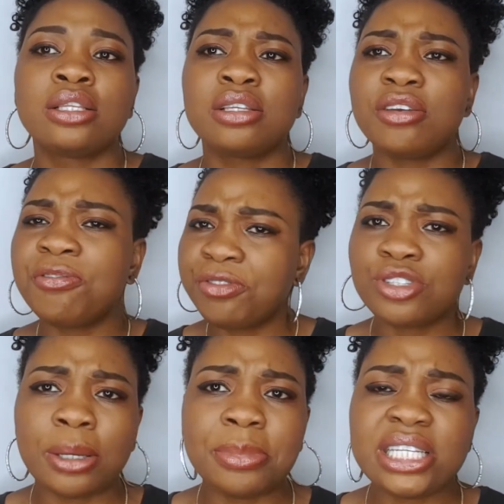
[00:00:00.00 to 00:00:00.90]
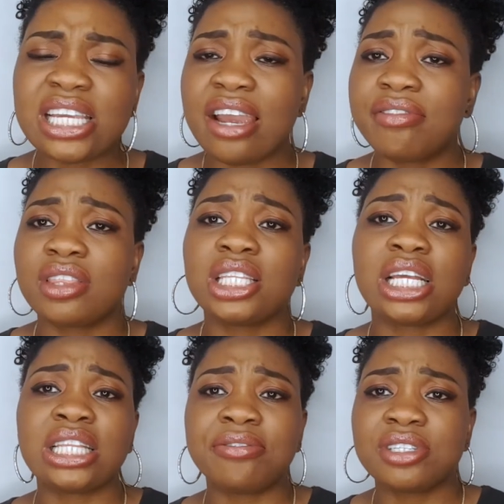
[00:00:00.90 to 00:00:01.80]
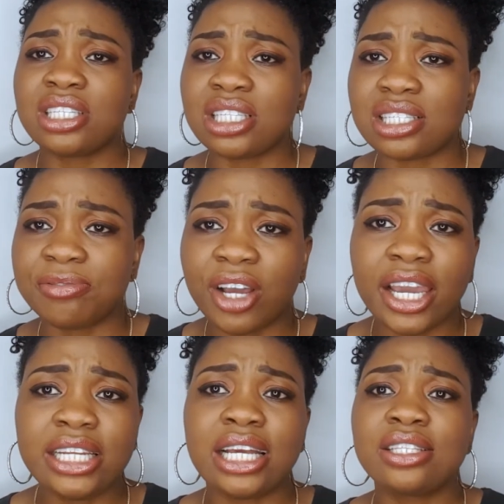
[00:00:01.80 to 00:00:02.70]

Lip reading: if you submit everything and everything is fine and the